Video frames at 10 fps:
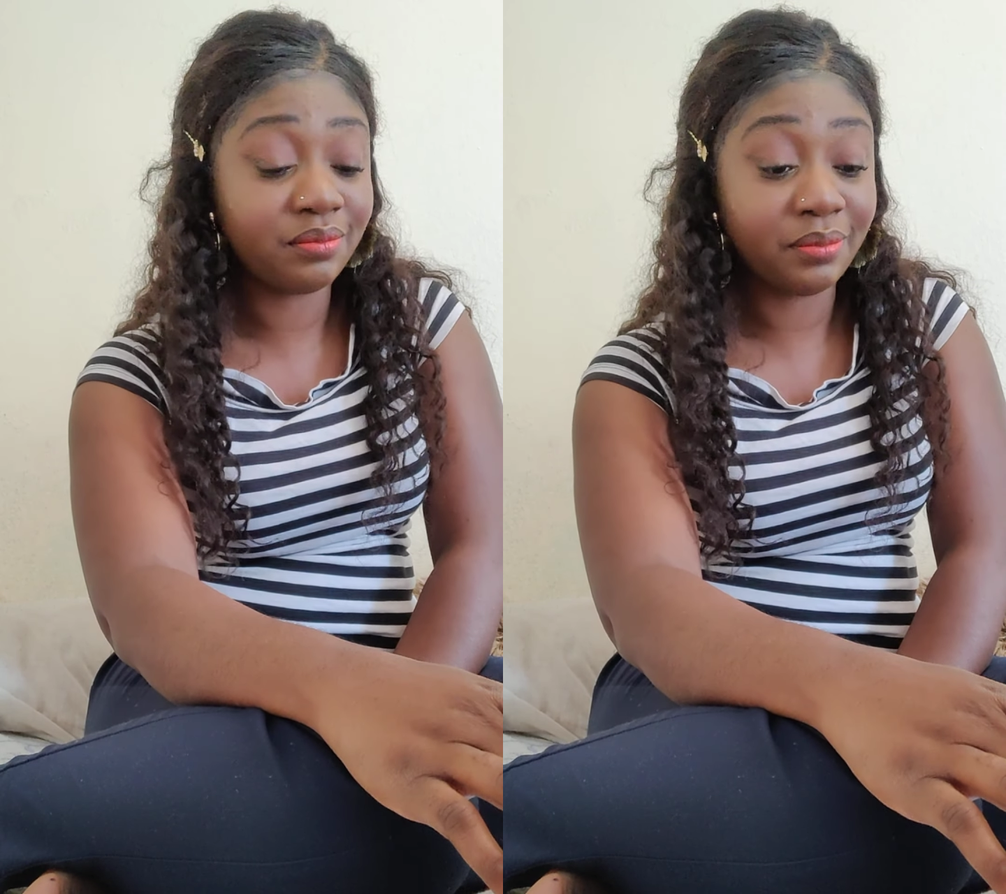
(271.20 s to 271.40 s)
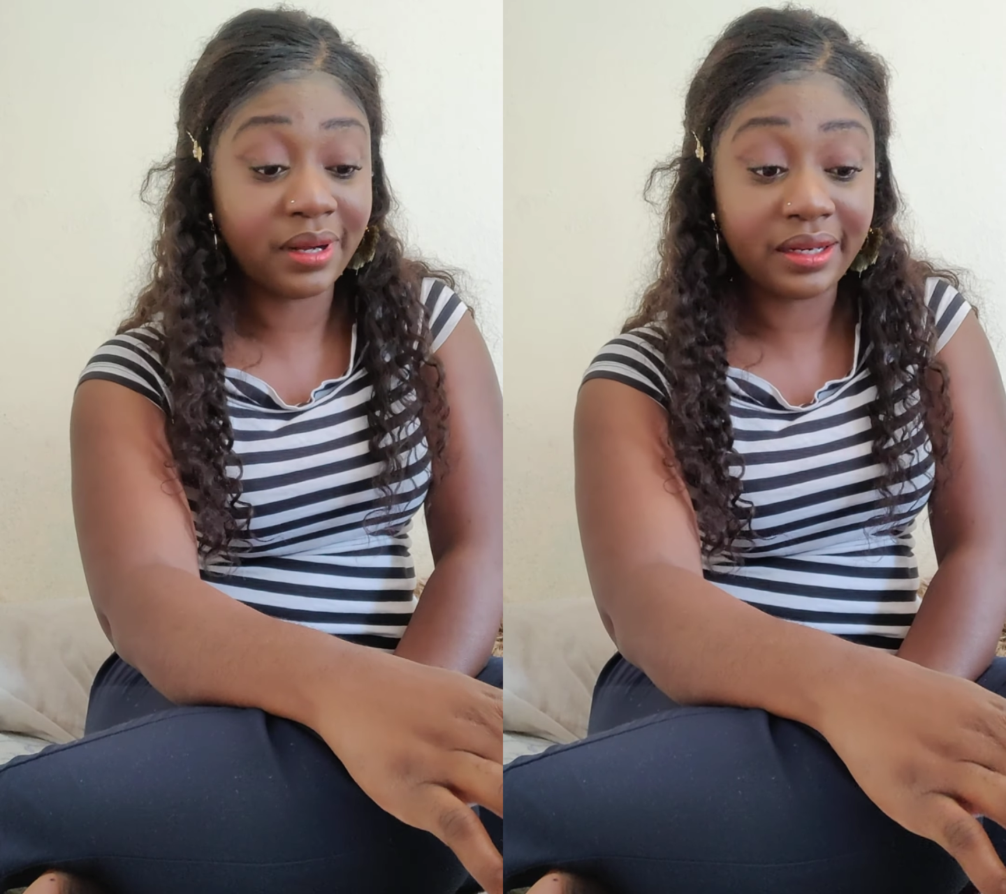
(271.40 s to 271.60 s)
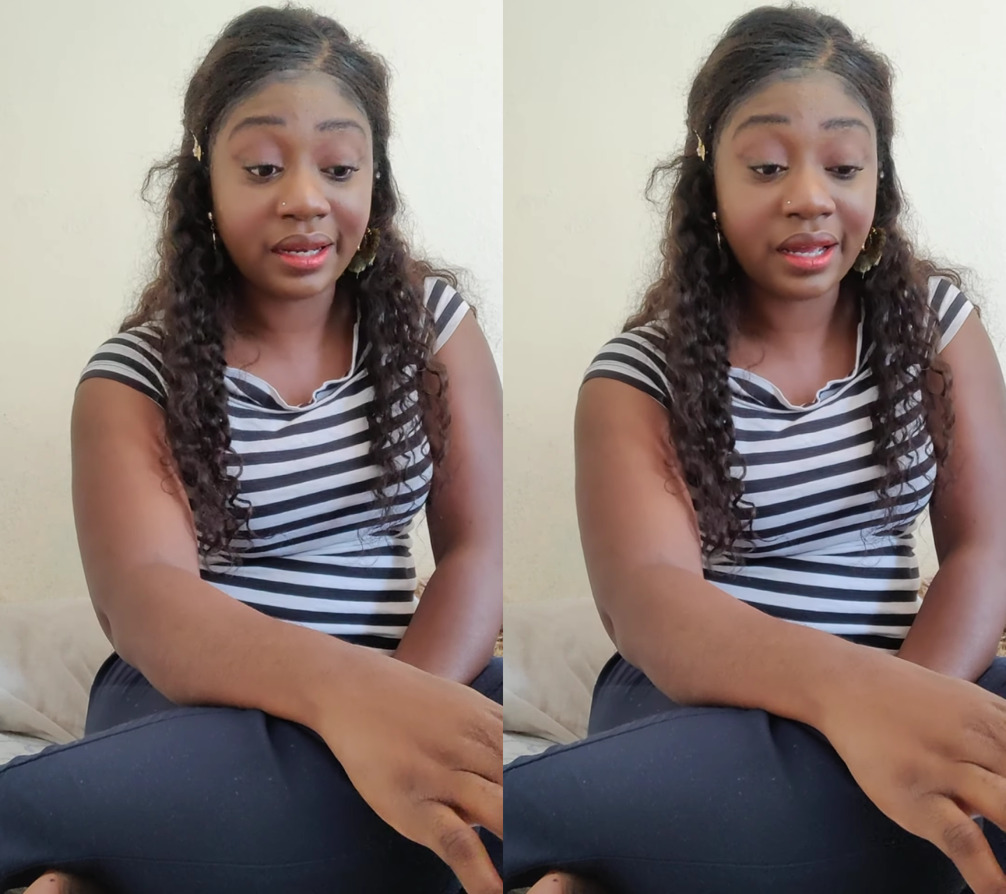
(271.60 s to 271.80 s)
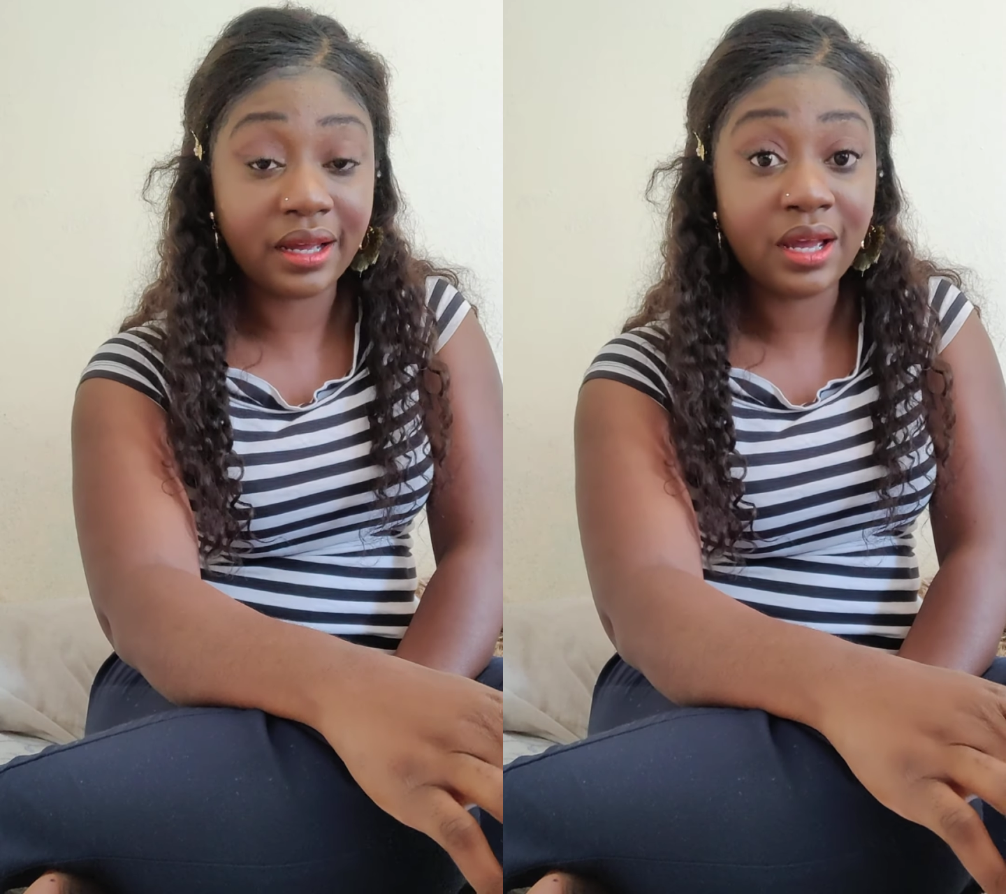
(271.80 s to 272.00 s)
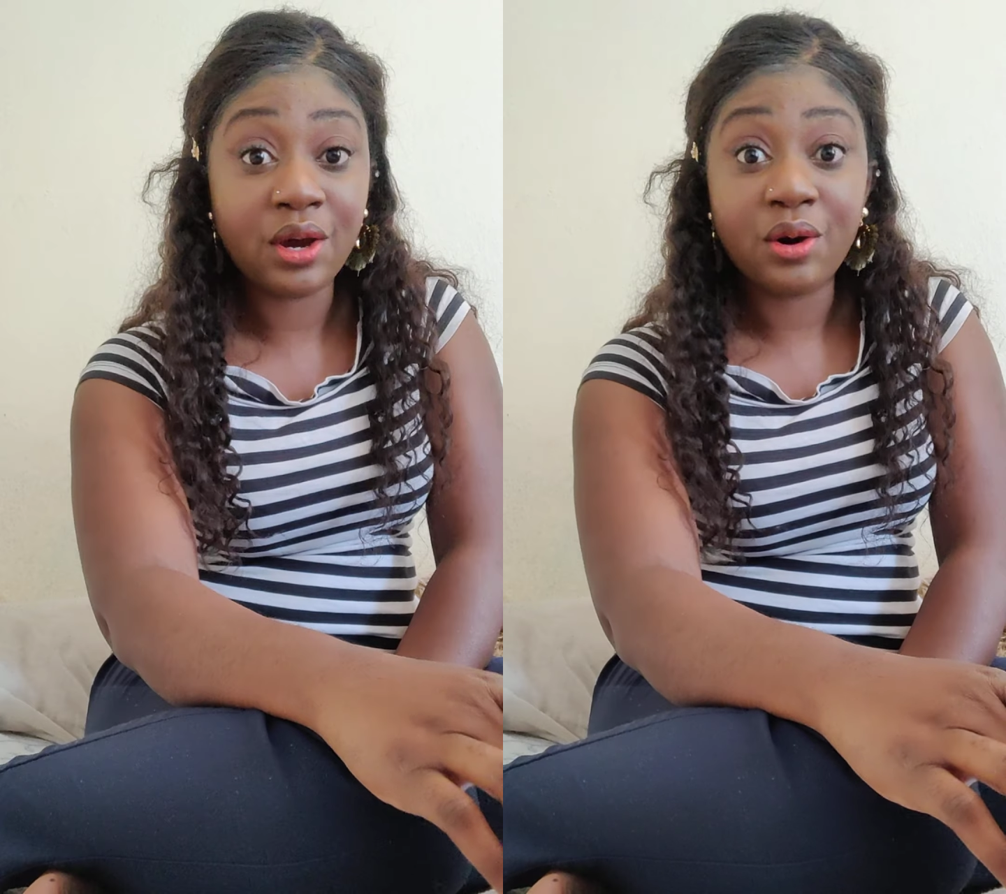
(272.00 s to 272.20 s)

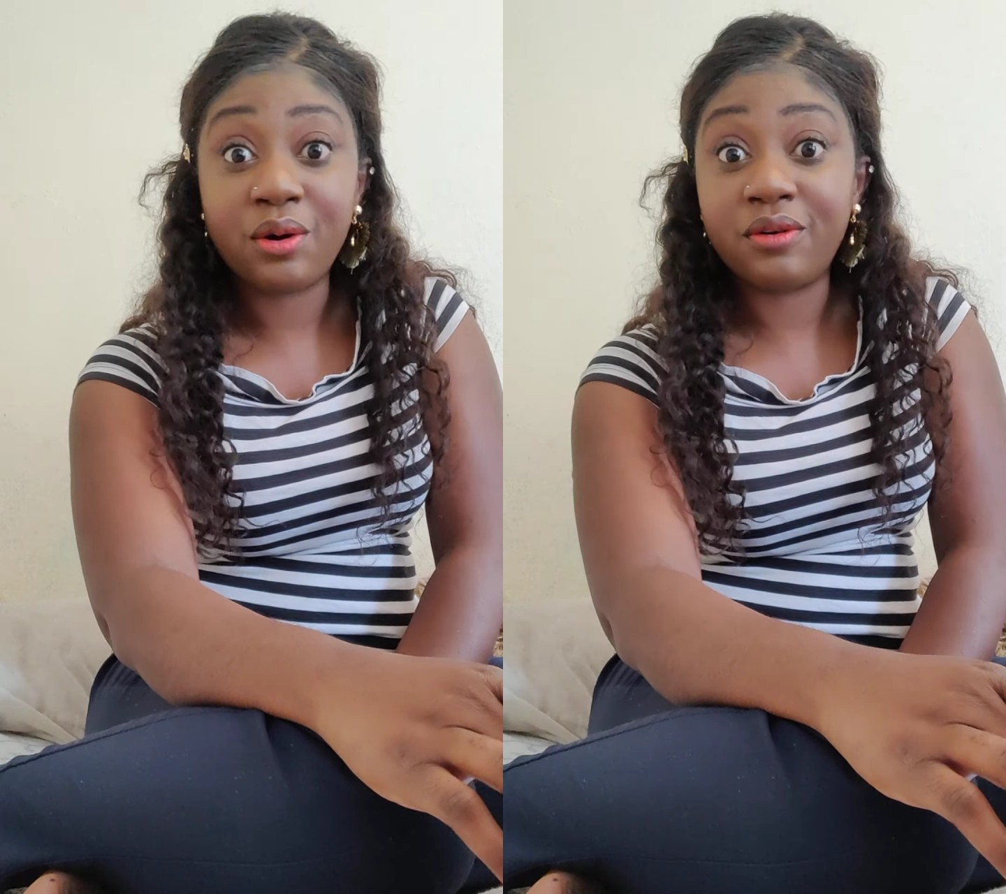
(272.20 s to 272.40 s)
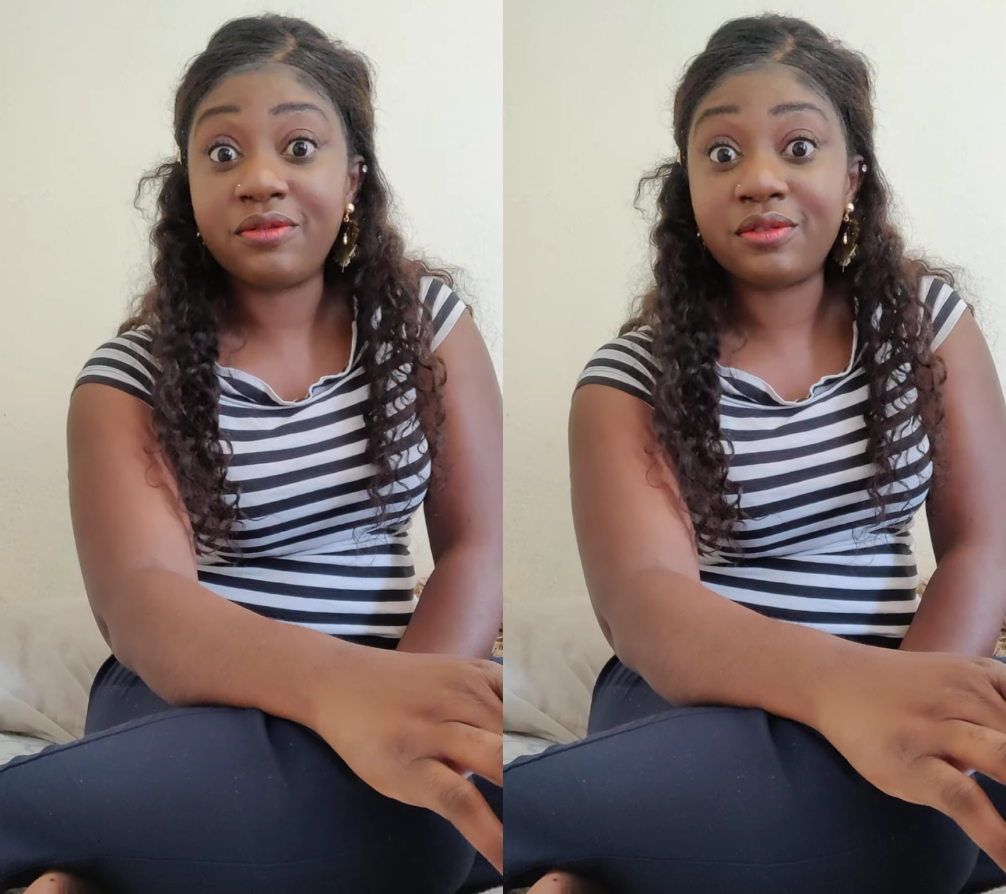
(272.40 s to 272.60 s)
manner, of